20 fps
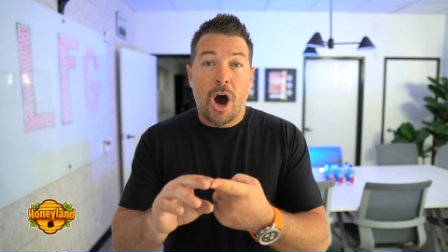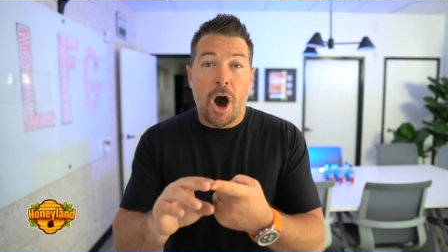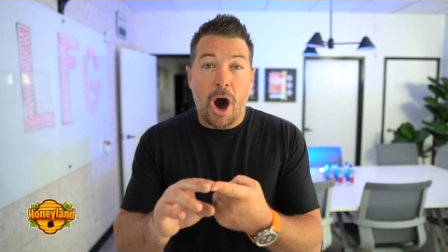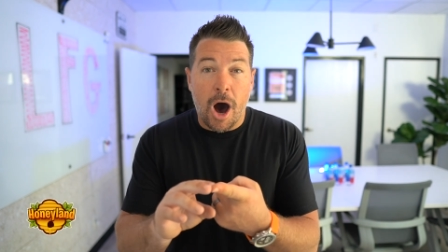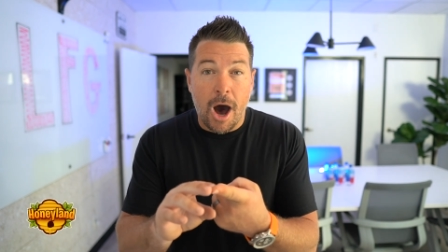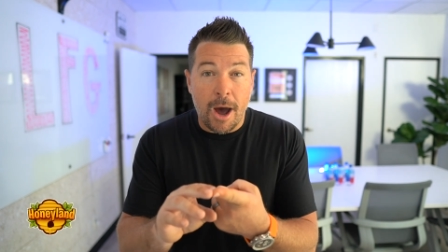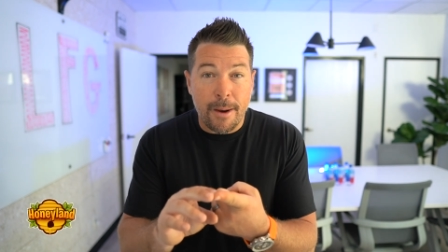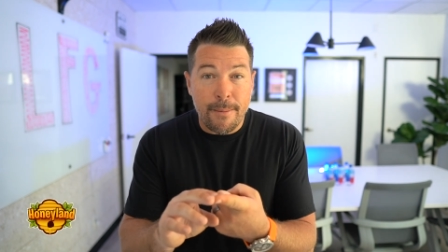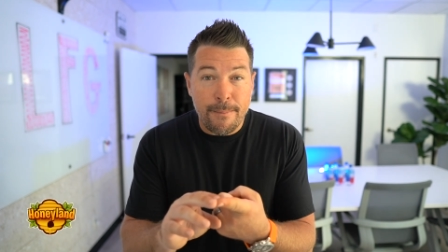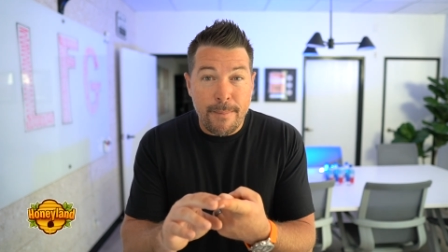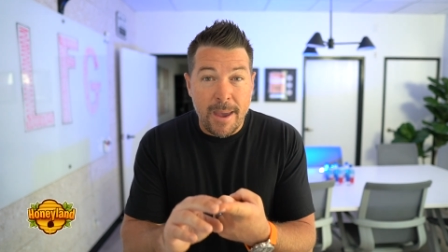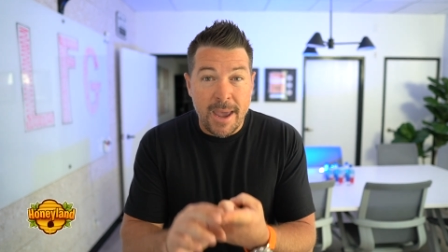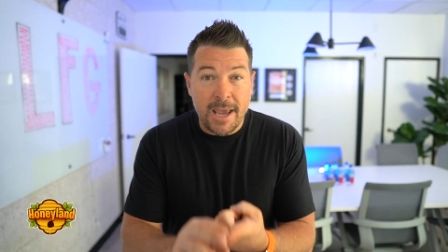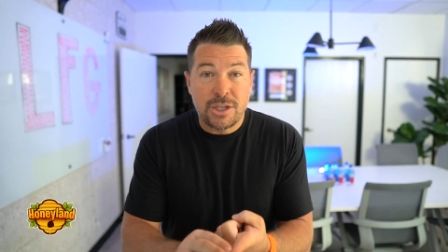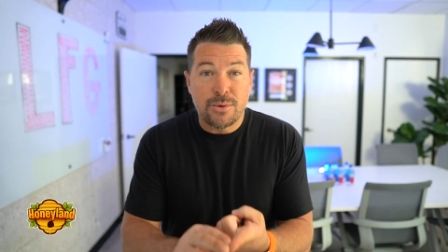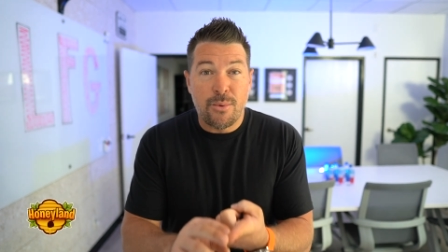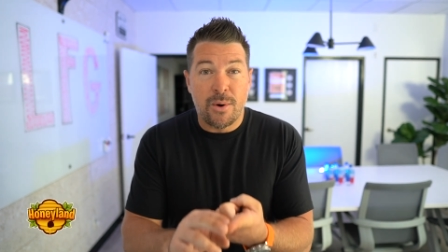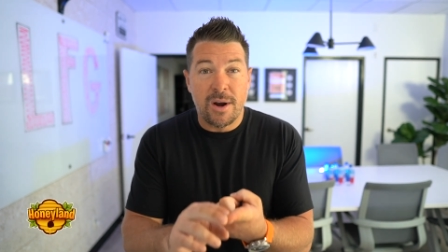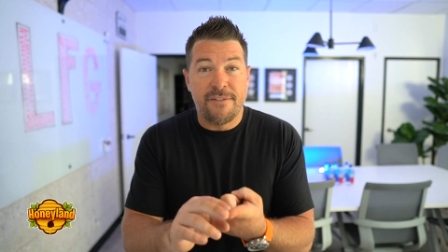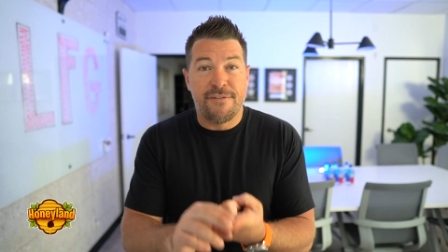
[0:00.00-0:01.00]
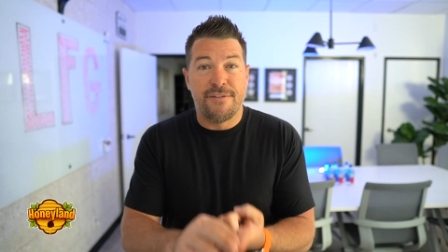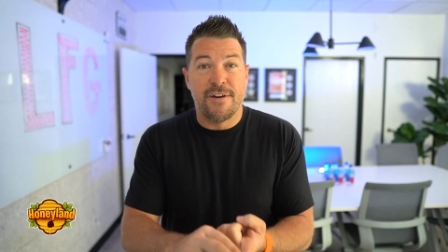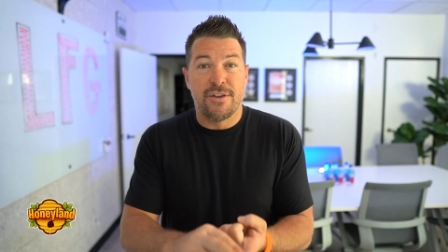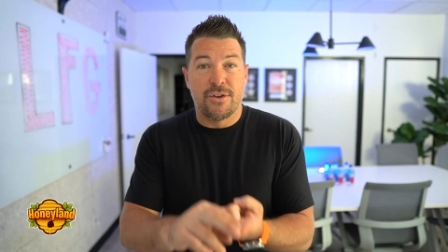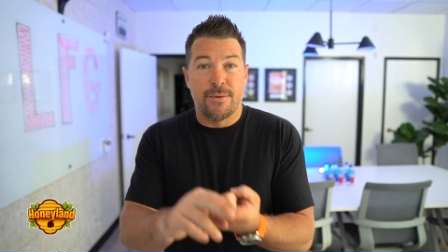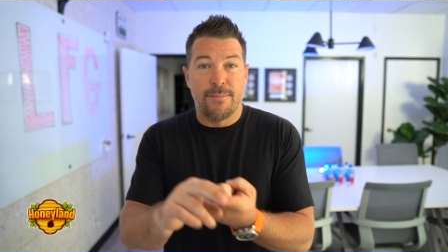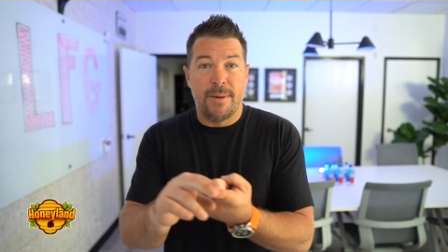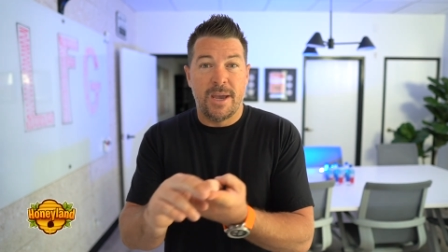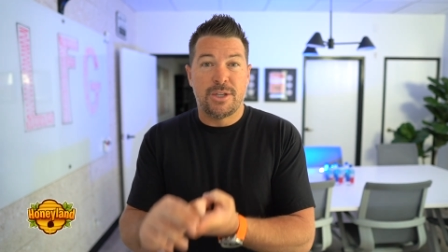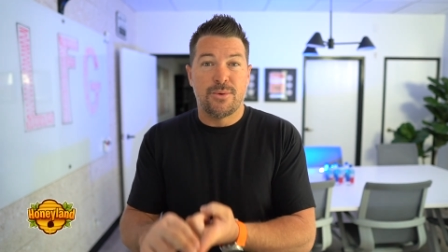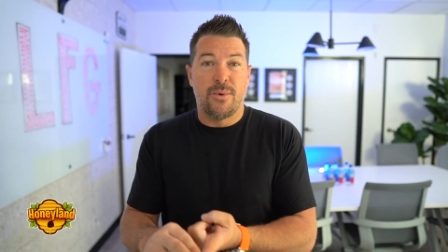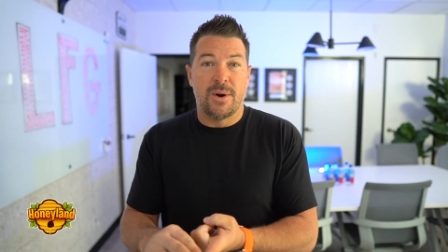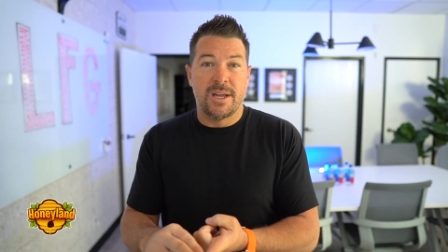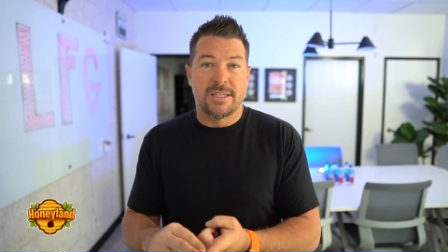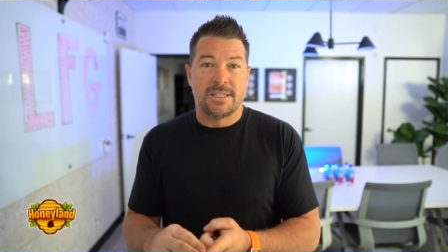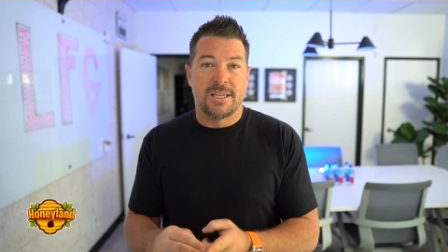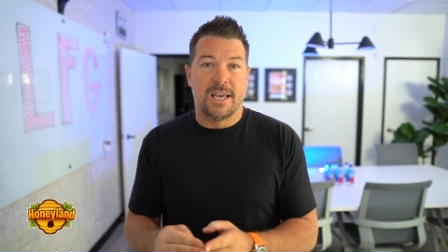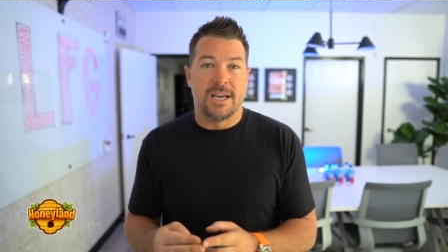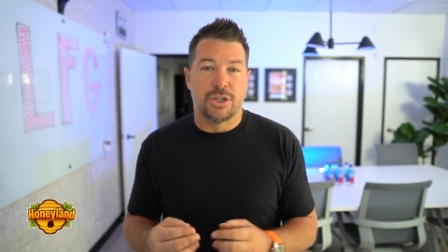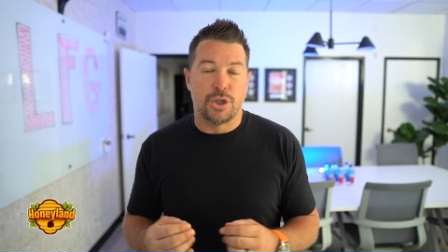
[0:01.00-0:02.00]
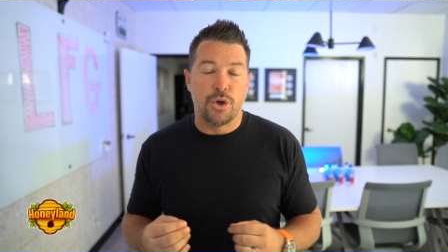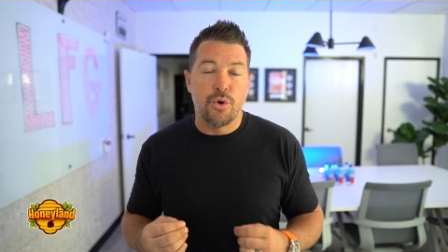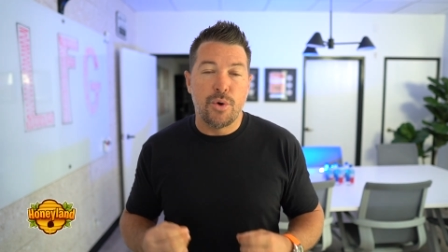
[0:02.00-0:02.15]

On May 25th or May 26th,